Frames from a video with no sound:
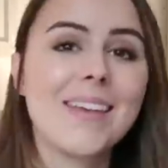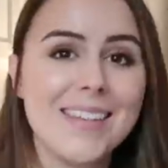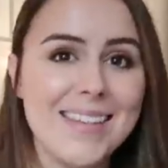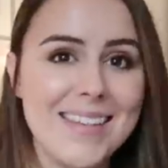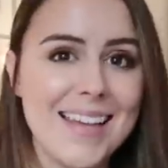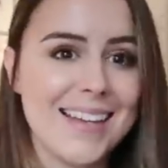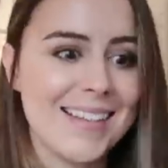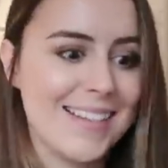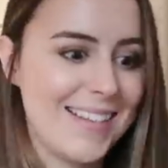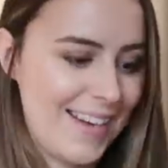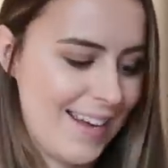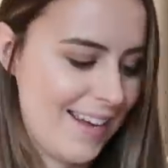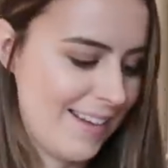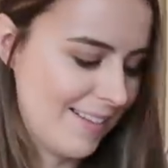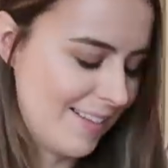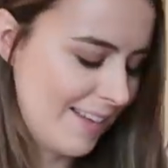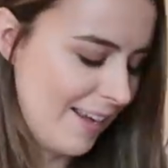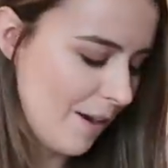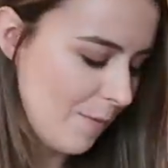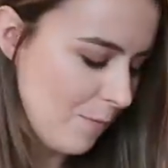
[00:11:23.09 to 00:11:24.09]
Yes it
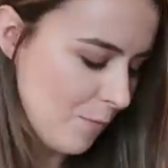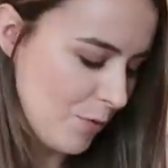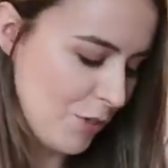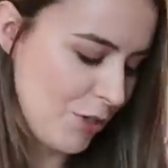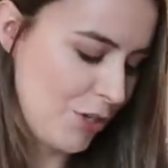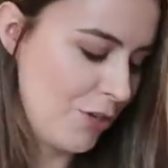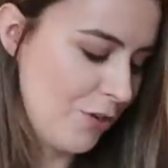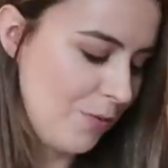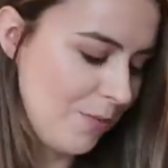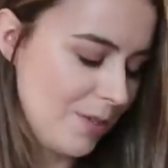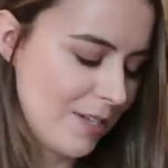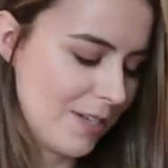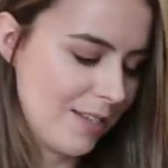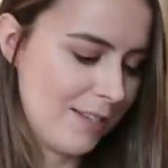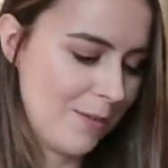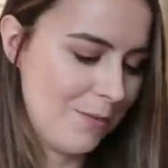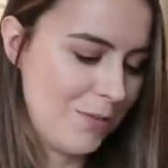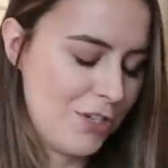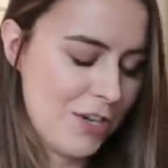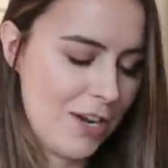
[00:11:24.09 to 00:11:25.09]
is. Yeah, I presumed
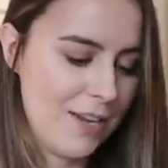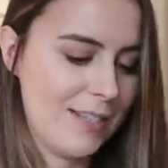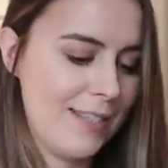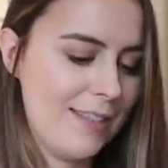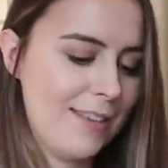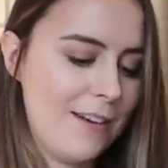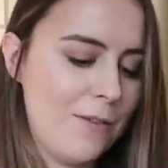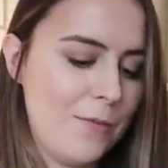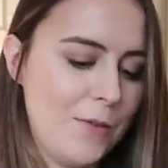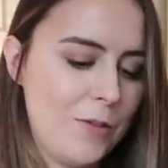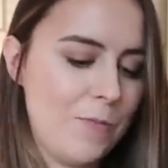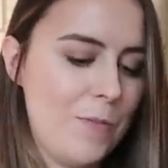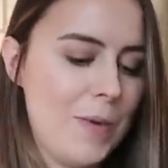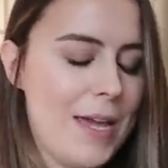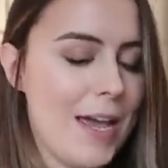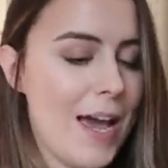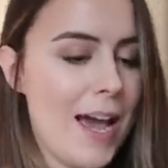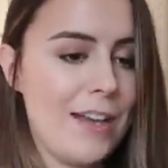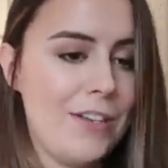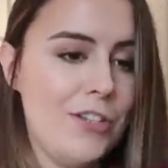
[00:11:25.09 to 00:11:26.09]
because it was jersey that it would
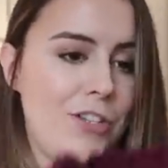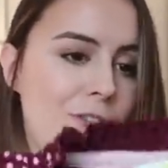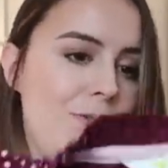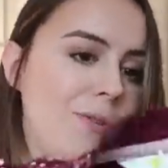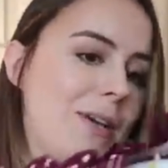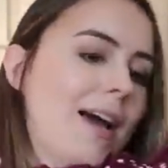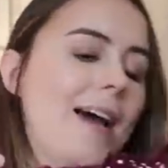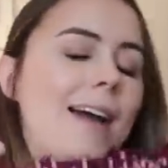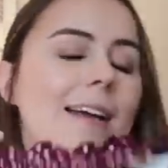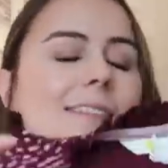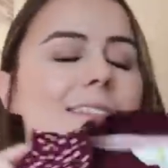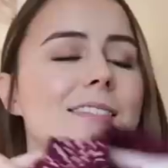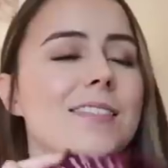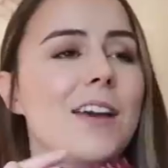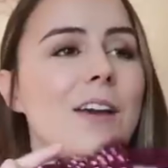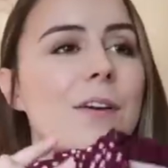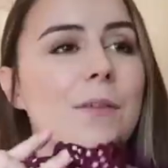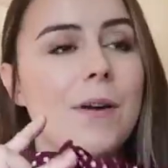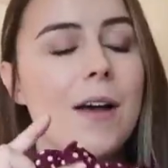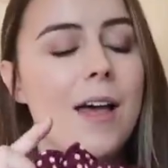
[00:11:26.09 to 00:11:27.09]
be, and you can.
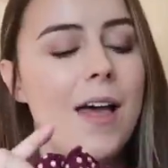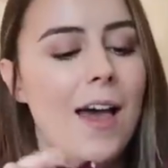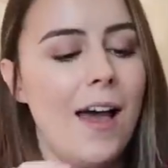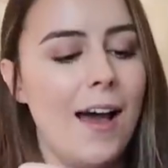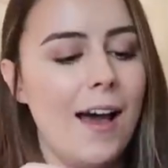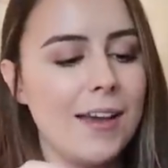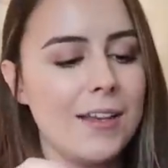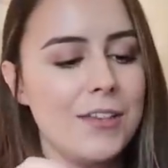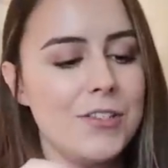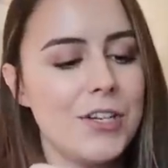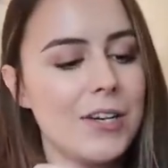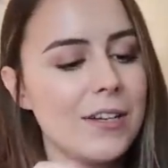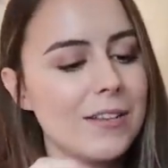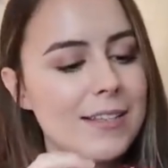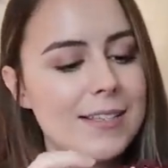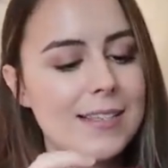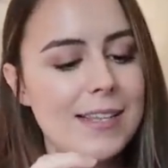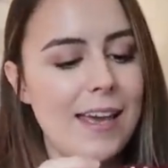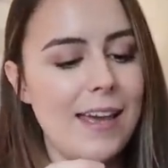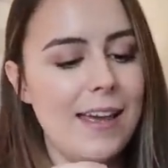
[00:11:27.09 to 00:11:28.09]
So I can chuck
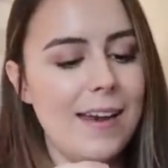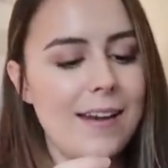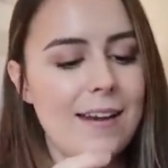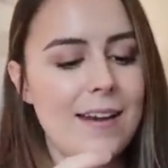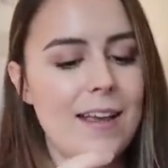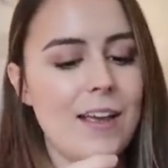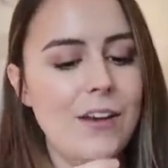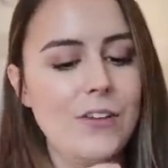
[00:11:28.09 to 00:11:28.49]
this in